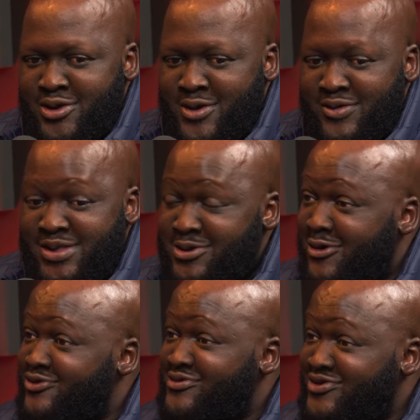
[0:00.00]
We did
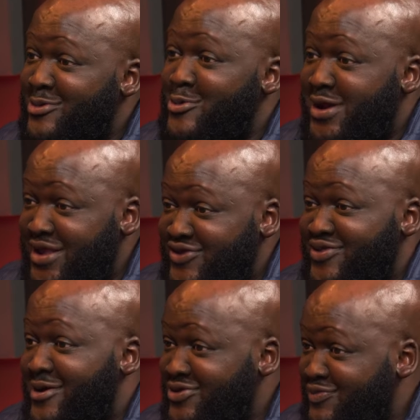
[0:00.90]
groceries at
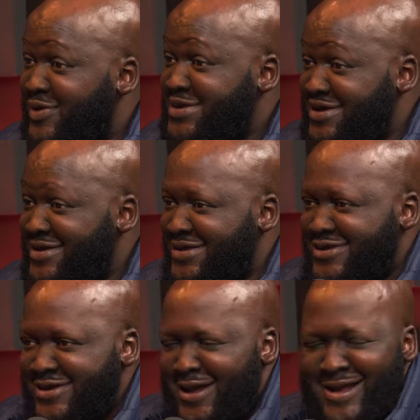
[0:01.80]
Woolies. That was a big deal,
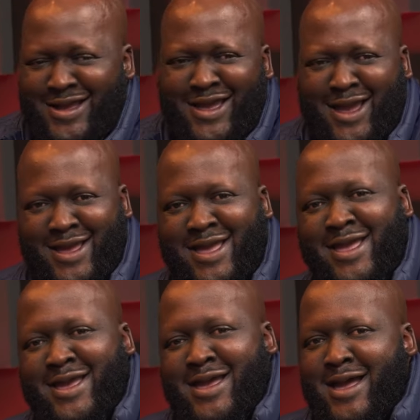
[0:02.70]

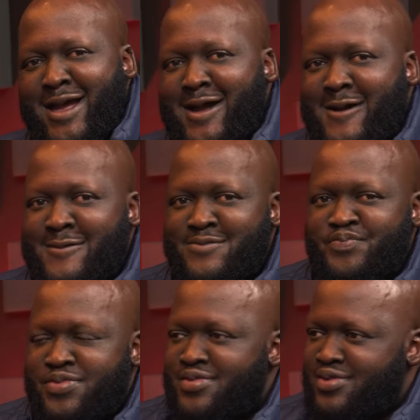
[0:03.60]
as a
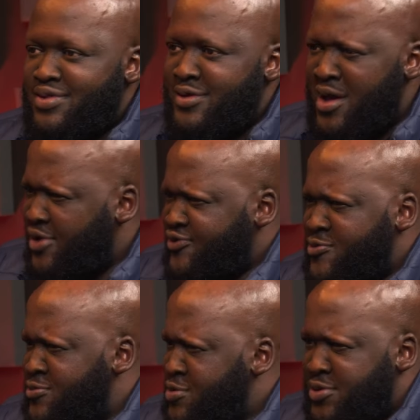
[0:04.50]
student or student age.
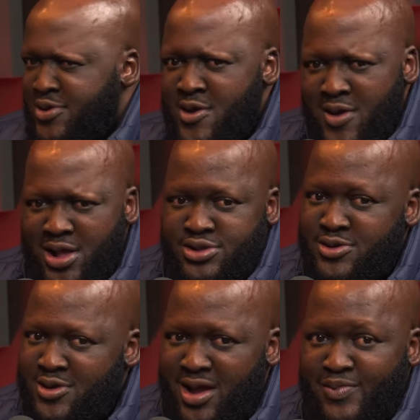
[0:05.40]
So we were doing well,
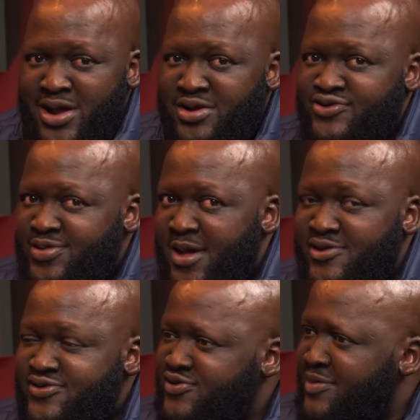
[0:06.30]
a couple of hundreds of
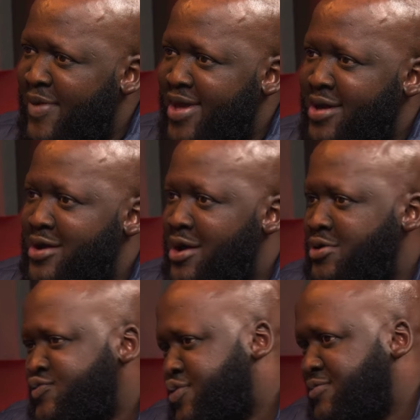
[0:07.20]
thousands in the bank
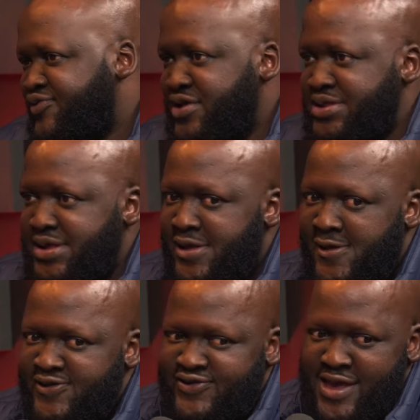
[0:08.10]
account, promising
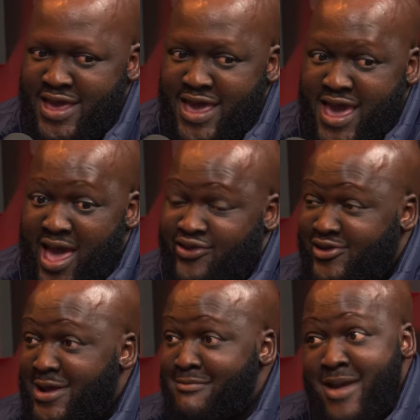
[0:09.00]
deals,
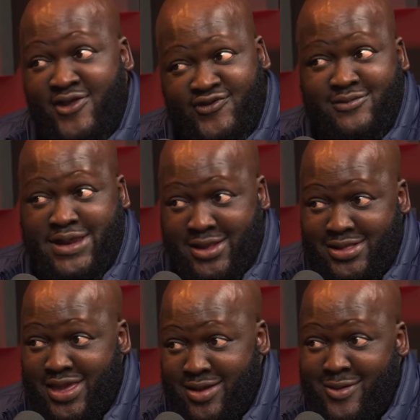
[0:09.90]
until a massive
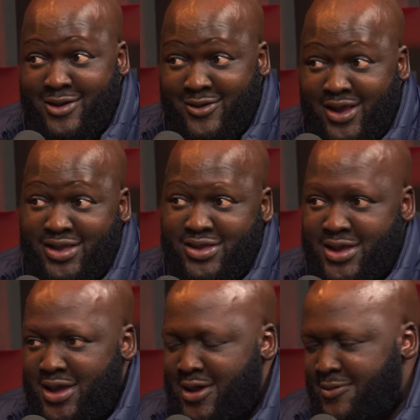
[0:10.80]
deal came our way
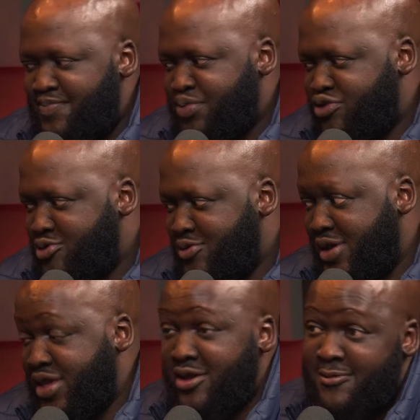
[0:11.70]
to do
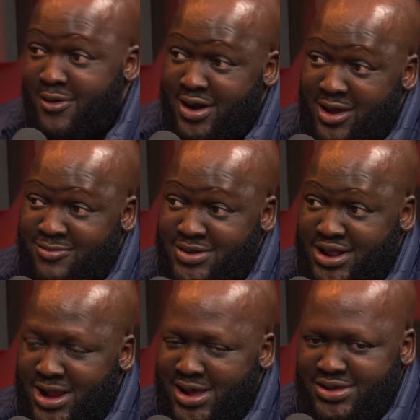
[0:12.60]
a gig for a
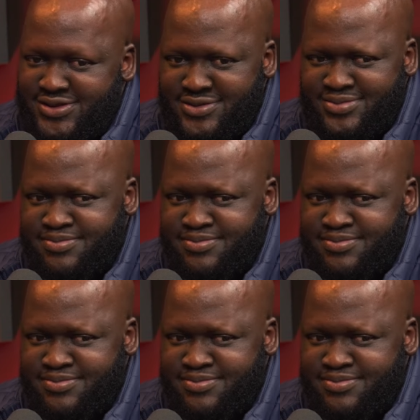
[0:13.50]
government client.